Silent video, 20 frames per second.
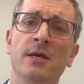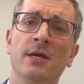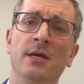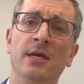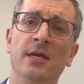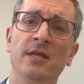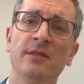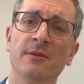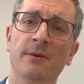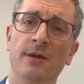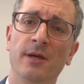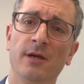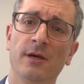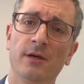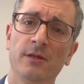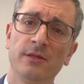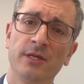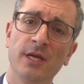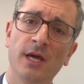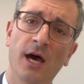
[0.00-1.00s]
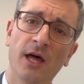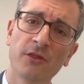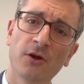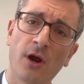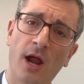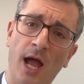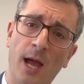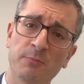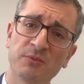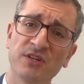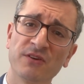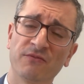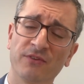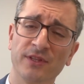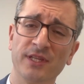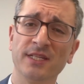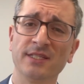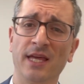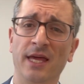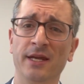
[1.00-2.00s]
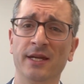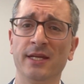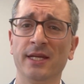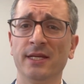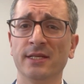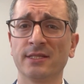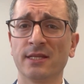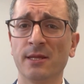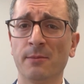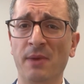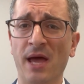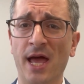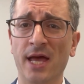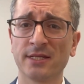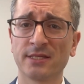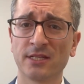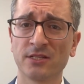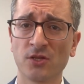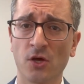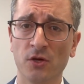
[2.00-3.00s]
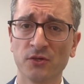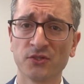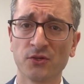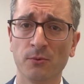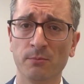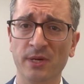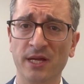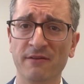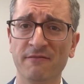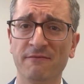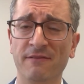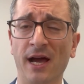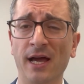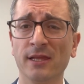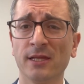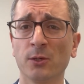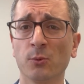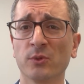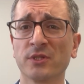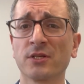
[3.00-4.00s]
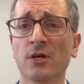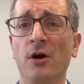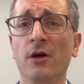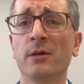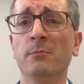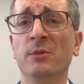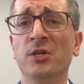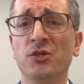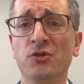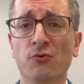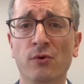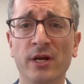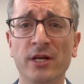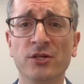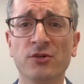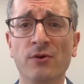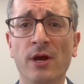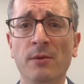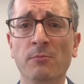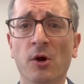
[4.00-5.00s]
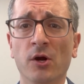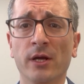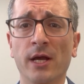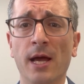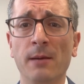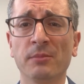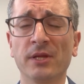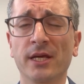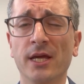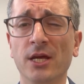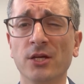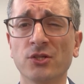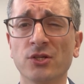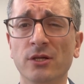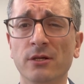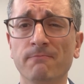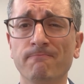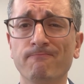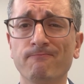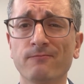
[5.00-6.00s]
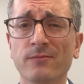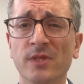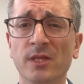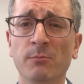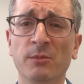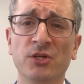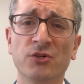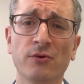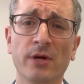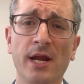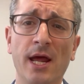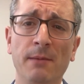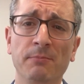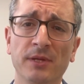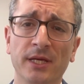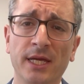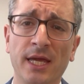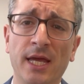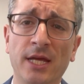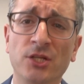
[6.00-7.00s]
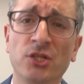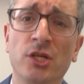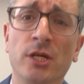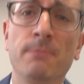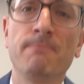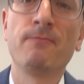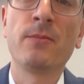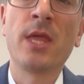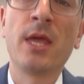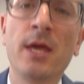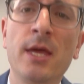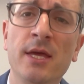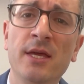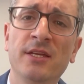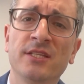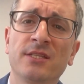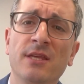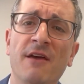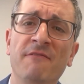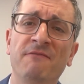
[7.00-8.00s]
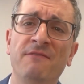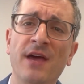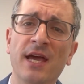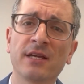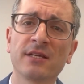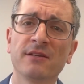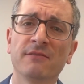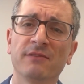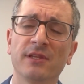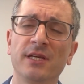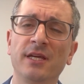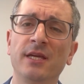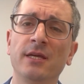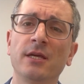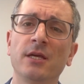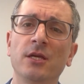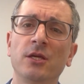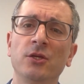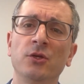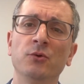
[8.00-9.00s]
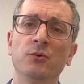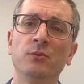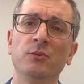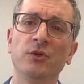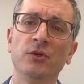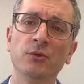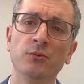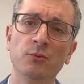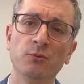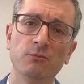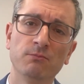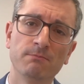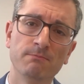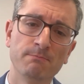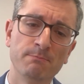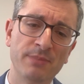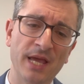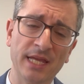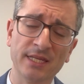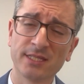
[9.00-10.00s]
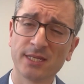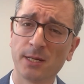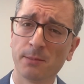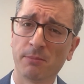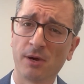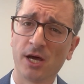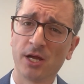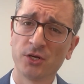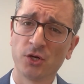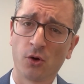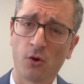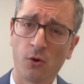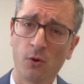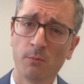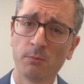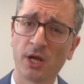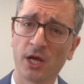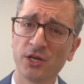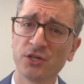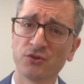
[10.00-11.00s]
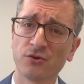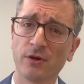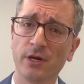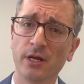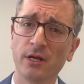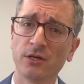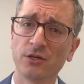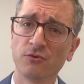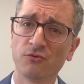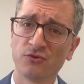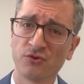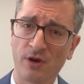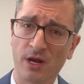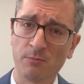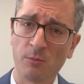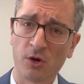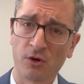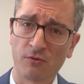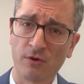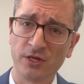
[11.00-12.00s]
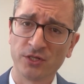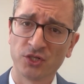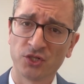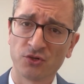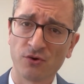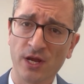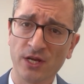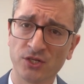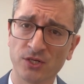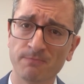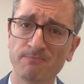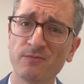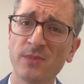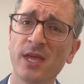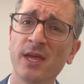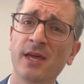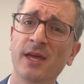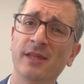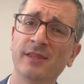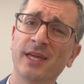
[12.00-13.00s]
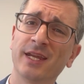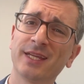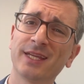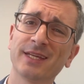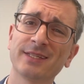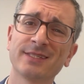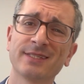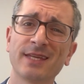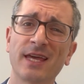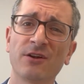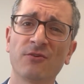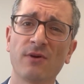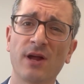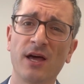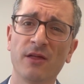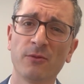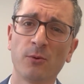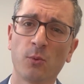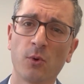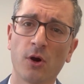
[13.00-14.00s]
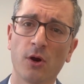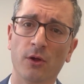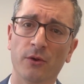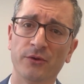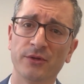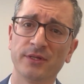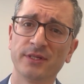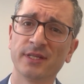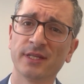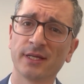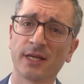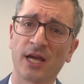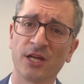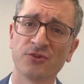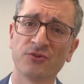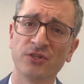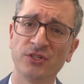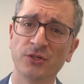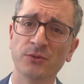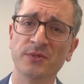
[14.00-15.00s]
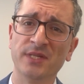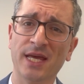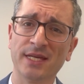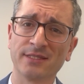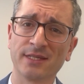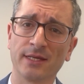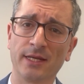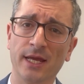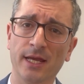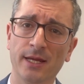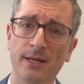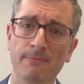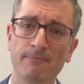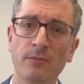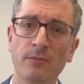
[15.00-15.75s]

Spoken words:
The other option for these entities in the past has also been filing what's called a Madrid trademark application. The Madrid application, effectively, you base it upon your home country trademark registration, and then it gets sent around the world to the countries you designate.